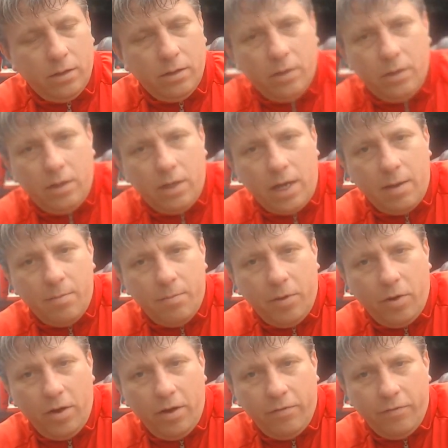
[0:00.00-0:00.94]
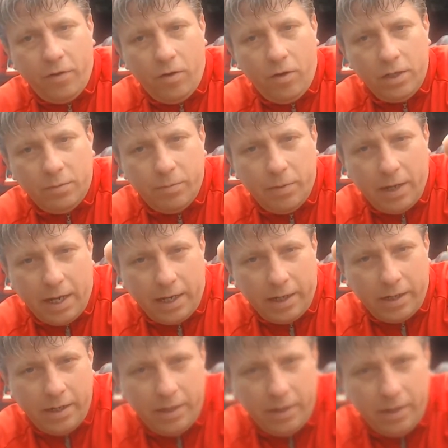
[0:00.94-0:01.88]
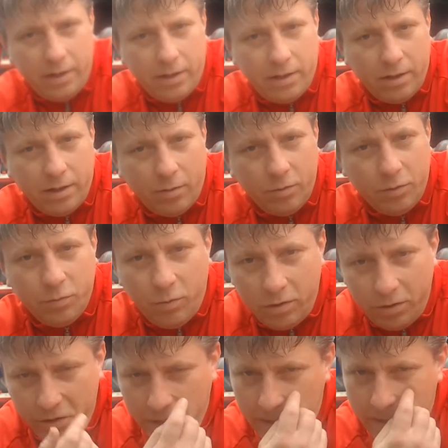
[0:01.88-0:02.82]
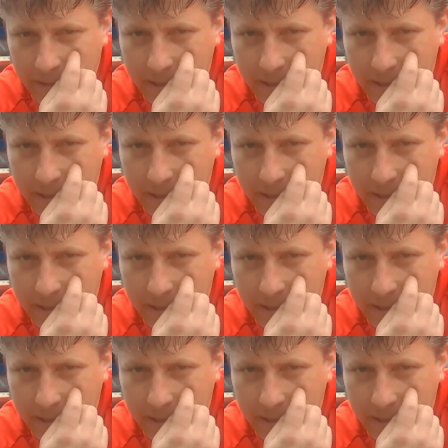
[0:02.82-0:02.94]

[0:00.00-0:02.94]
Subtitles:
Empire Fights Back. I was watching